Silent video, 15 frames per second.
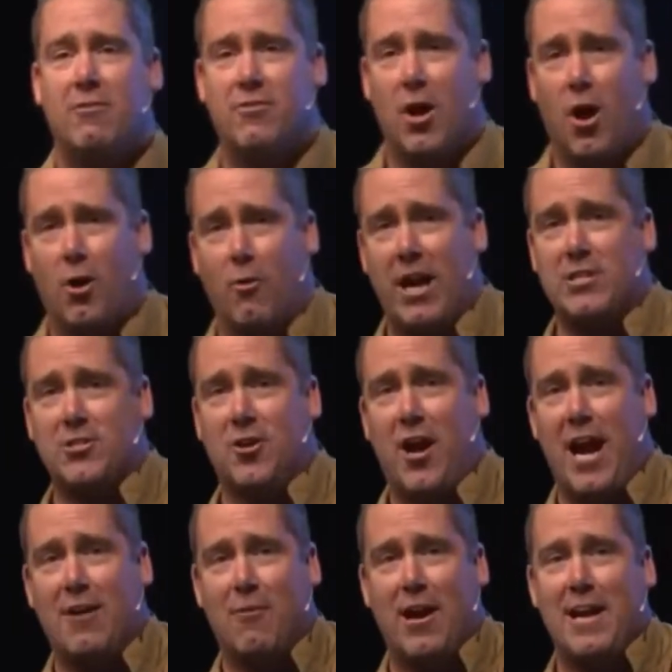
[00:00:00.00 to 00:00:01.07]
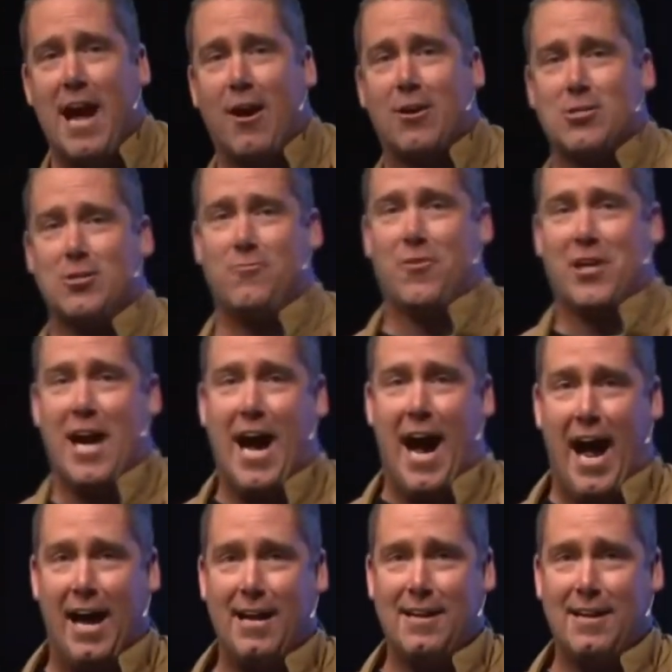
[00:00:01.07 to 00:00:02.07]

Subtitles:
of y'all are raising your hand right now because you forgot?